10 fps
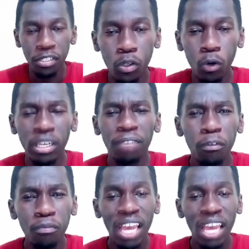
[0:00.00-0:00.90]
And so
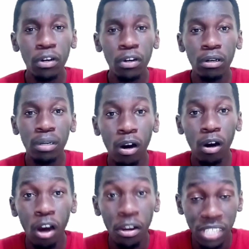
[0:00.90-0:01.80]
if you've never heard
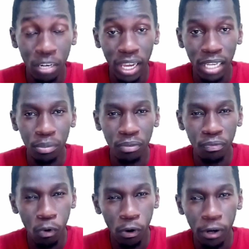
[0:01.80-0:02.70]
about content writing
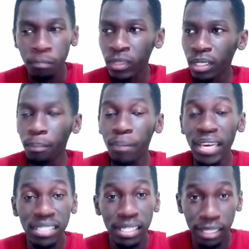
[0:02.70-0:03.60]
before,
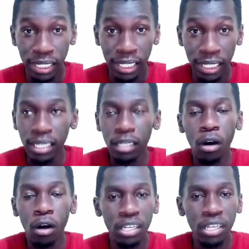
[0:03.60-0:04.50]
basically
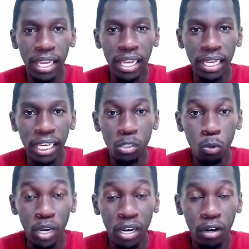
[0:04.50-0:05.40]
content writing
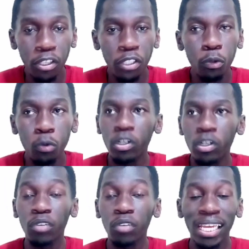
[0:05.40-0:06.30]
is where you
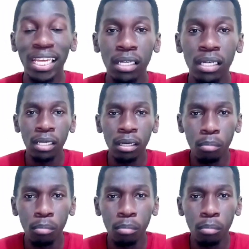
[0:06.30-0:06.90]
create